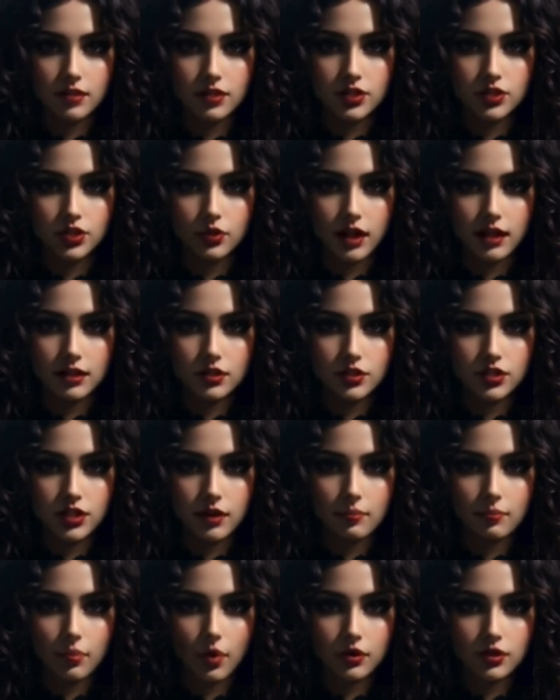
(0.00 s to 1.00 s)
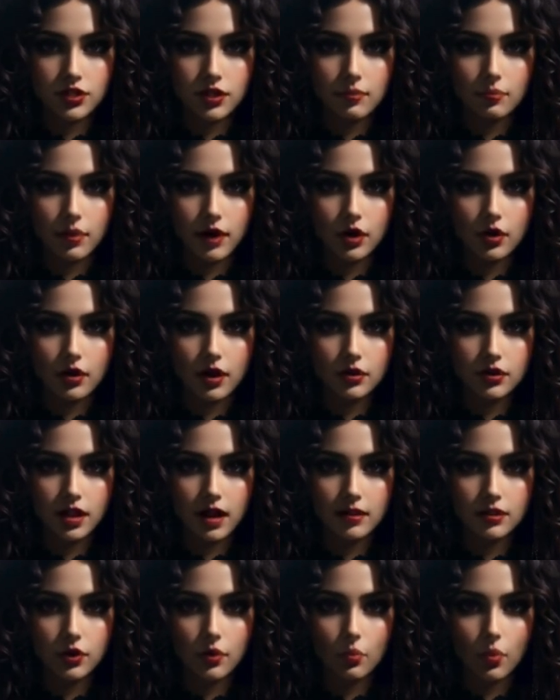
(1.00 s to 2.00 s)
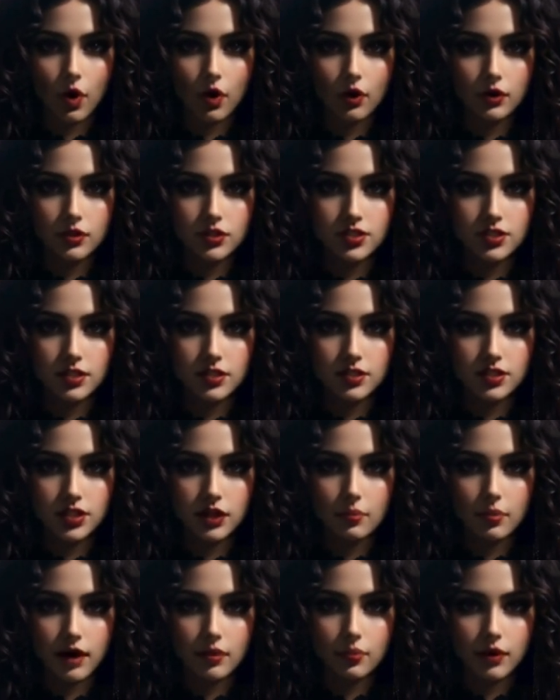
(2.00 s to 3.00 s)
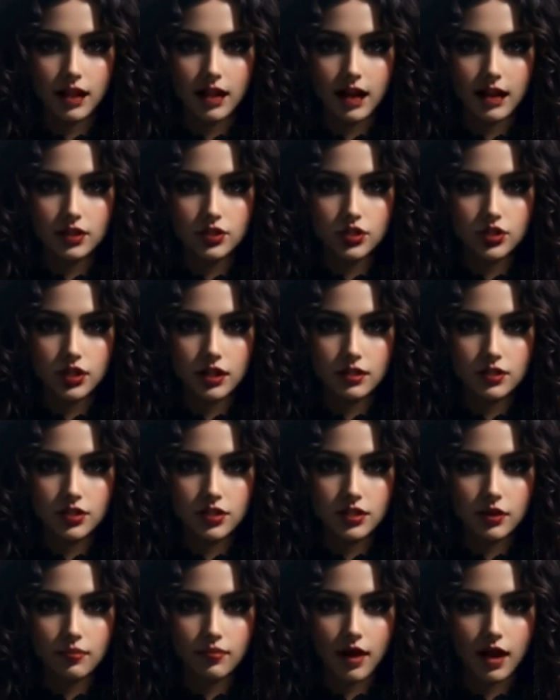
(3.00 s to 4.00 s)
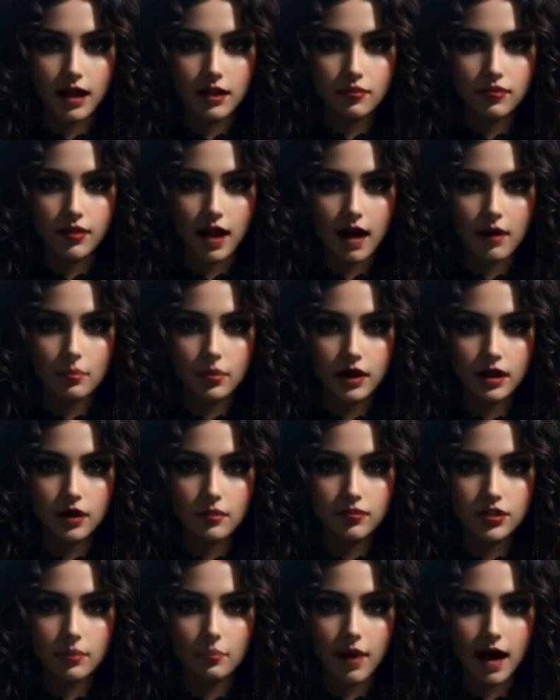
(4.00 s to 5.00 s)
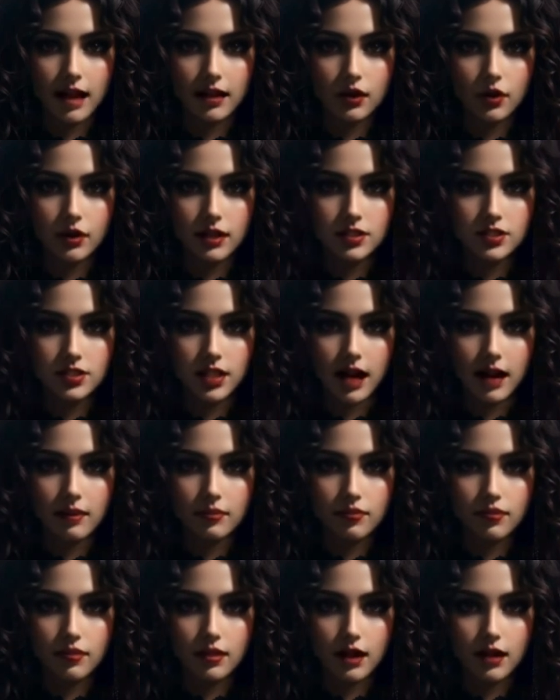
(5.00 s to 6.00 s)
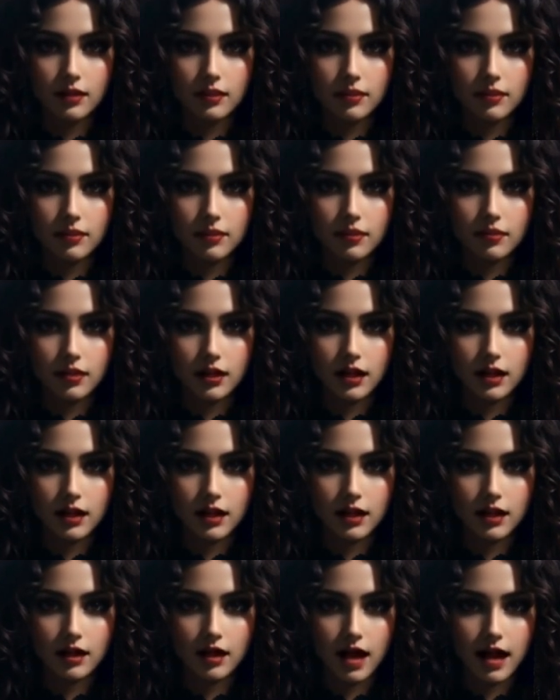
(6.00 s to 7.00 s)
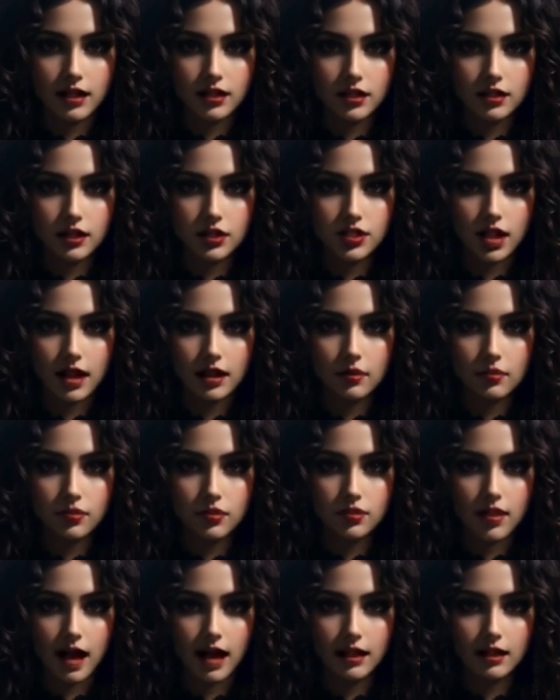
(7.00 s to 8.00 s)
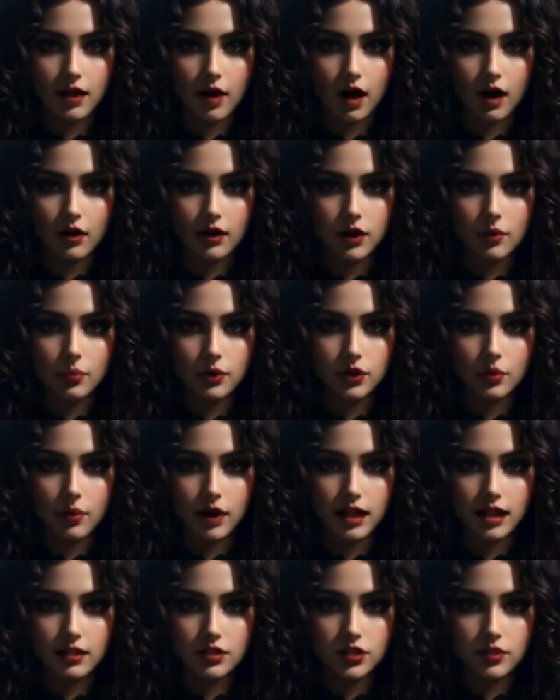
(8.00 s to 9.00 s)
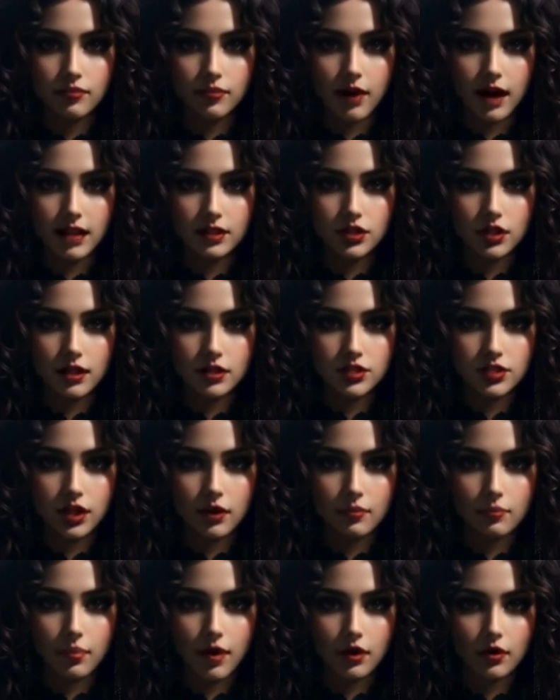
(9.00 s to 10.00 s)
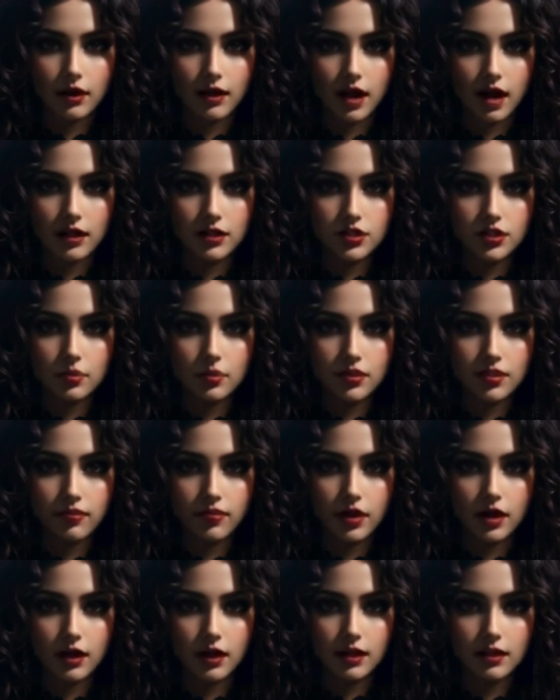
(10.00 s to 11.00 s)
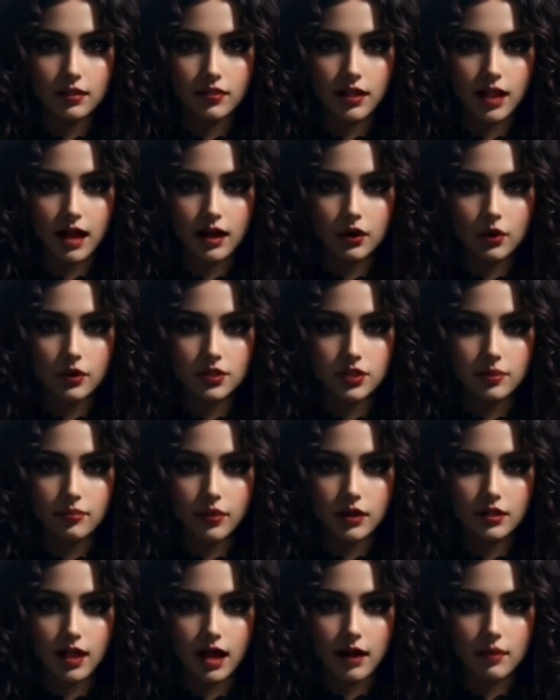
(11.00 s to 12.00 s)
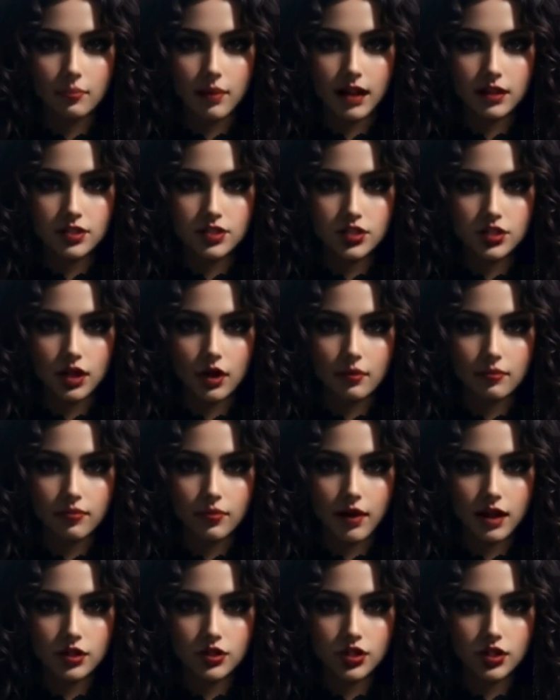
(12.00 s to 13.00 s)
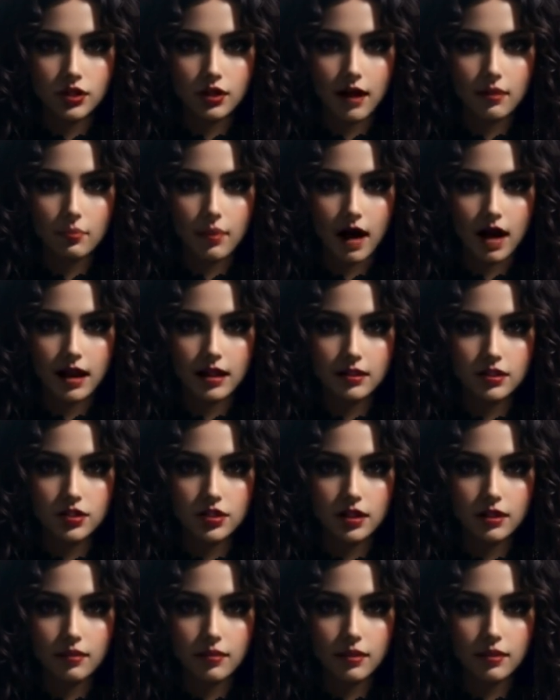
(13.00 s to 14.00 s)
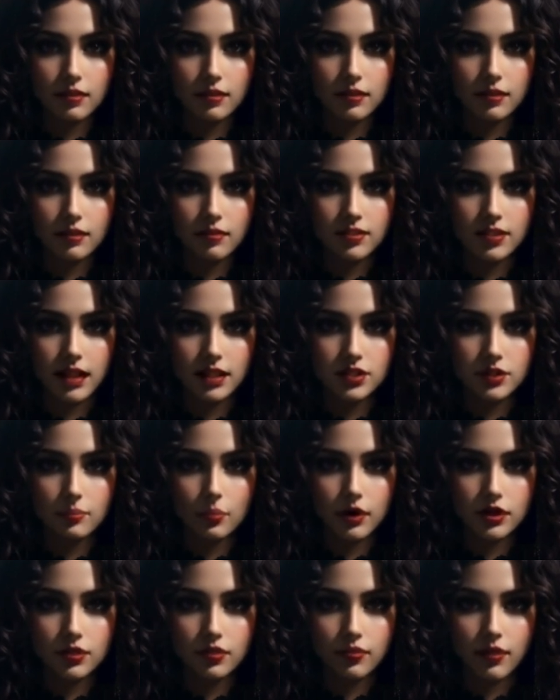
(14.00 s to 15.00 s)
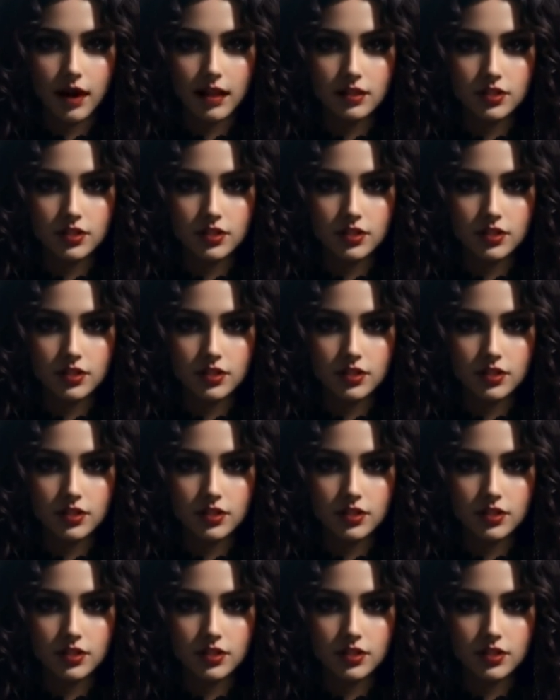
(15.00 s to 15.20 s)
Strange symbols appeared on the walls, seemingly etched into the very fabric of the manor itself. and in the dead of night Holly would awaken to find herself paralyzed with fear, the echoes of her nightmares still fresh in her mind. Desperate for